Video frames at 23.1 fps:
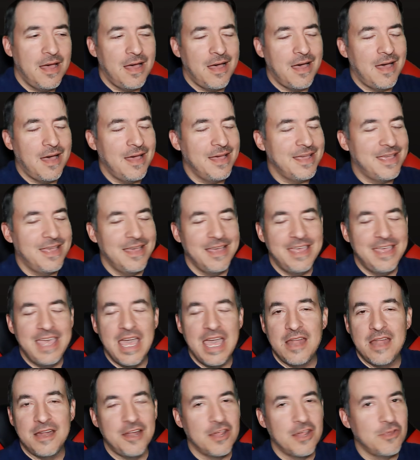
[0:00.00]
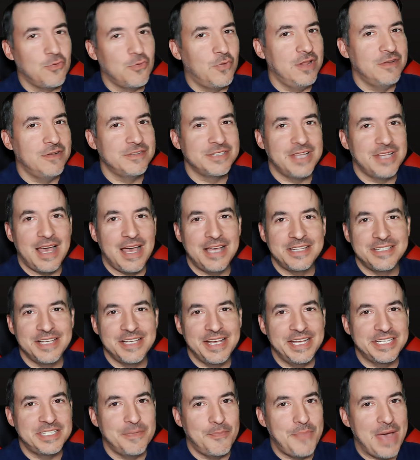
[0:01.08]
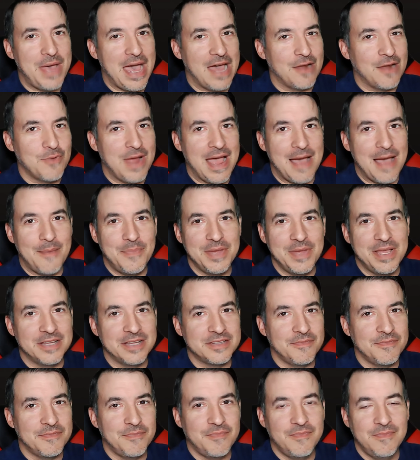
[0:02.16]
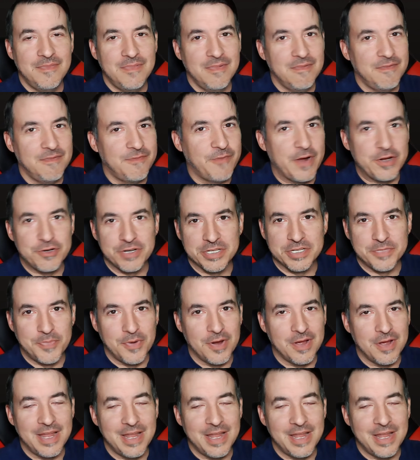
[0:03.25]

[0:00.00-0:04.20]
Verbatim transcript: again, another one of those guys that gets a bad rap because of Fredericksburg.